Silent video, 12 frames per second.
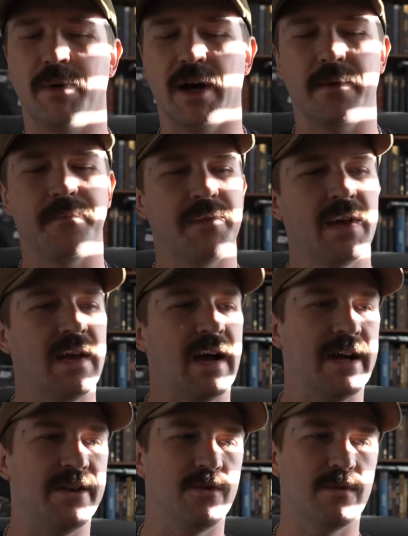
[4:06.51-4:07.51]
But
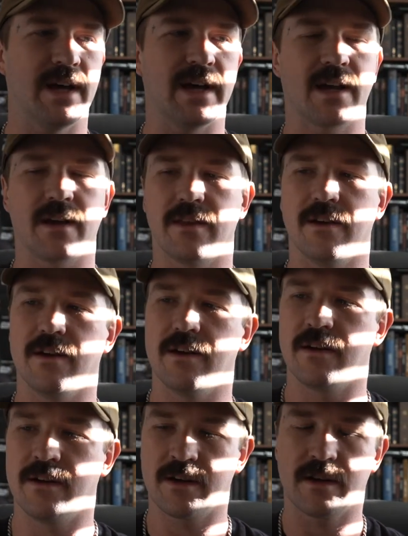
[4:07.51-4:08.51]
I do like
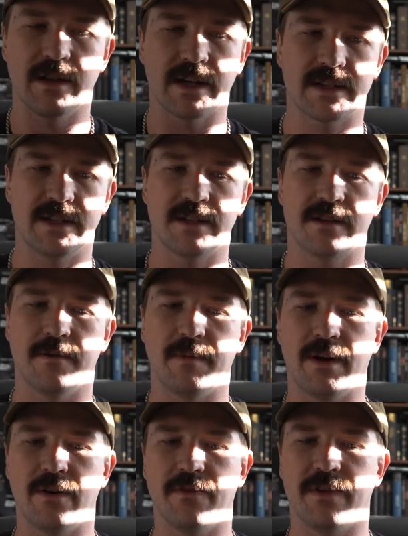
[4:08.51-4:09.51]
the click system. I
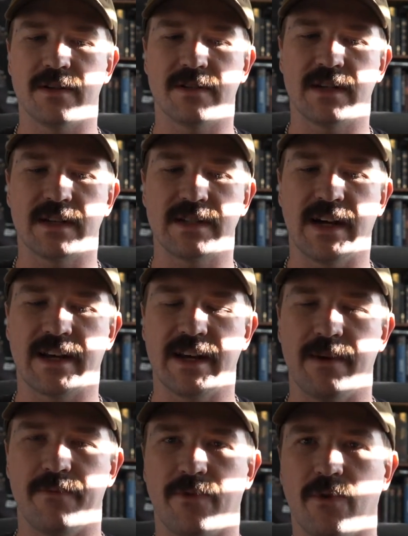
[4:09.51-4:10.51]
don't know if there's an exact
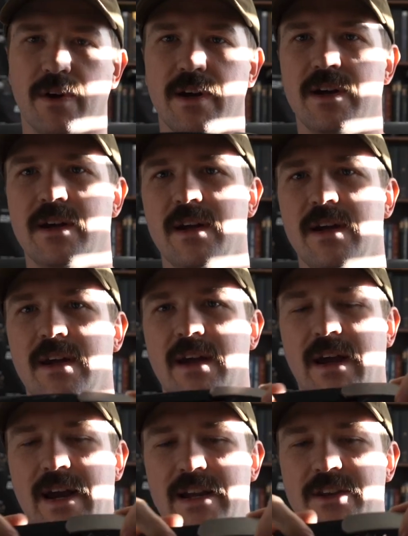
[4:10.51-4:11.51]
name for it.
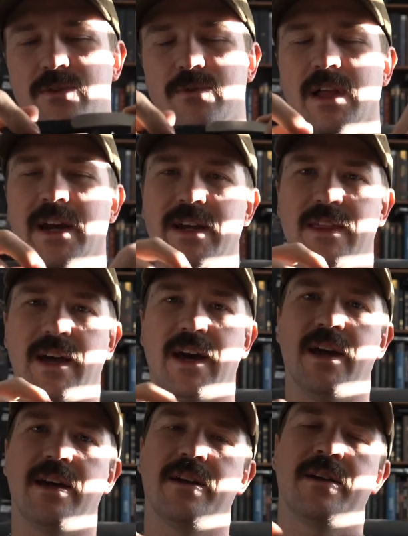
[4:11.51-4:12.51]
I do like that.